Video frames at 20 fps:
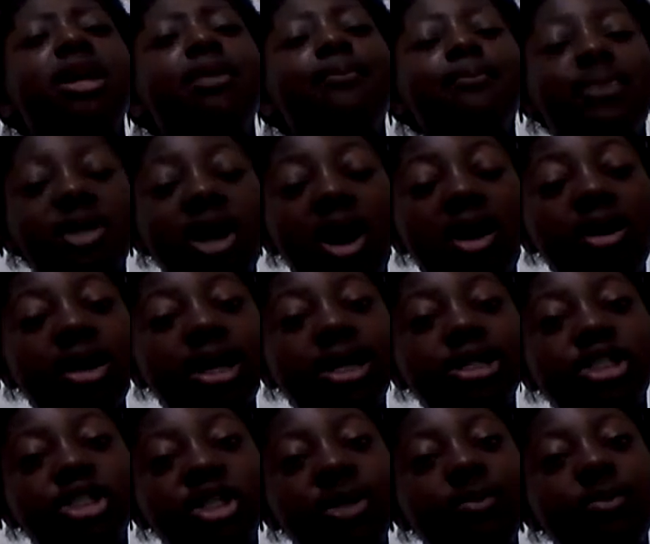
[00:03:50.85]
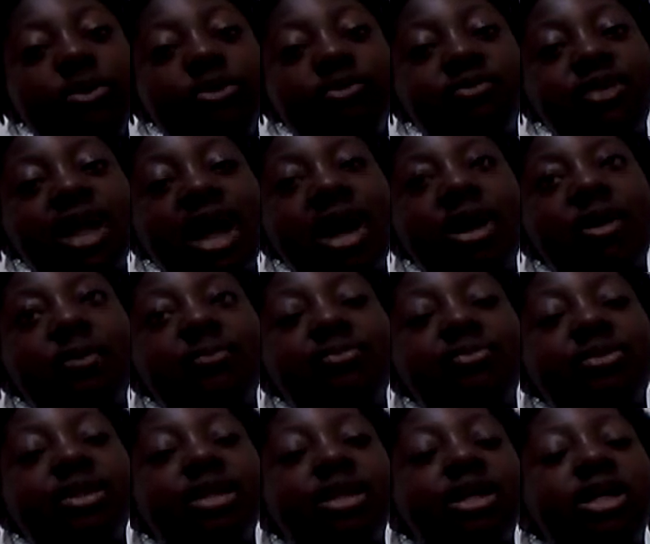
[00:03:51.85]
Bianca, she moved out
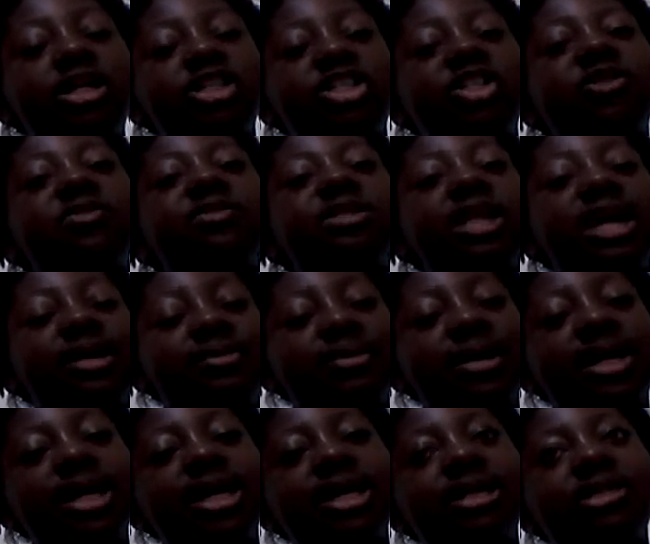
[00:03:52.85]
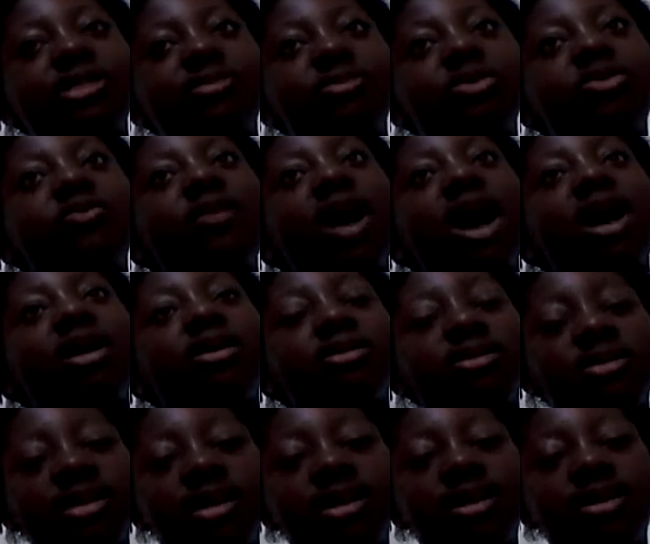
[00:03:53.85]
because she was like beginning to move
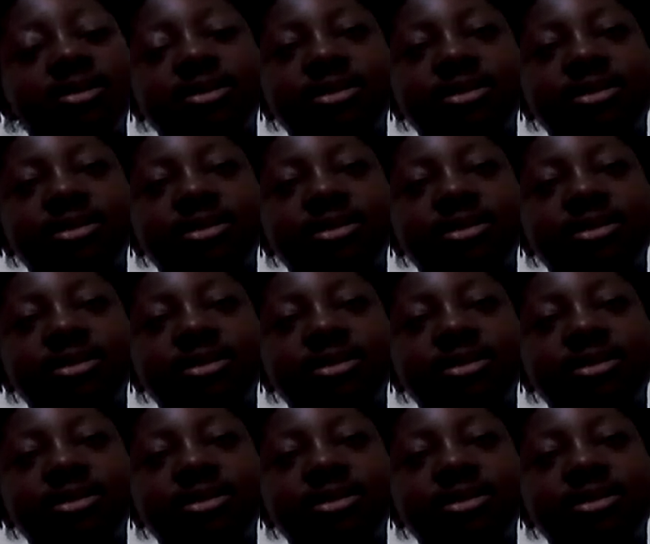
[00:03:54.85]
out the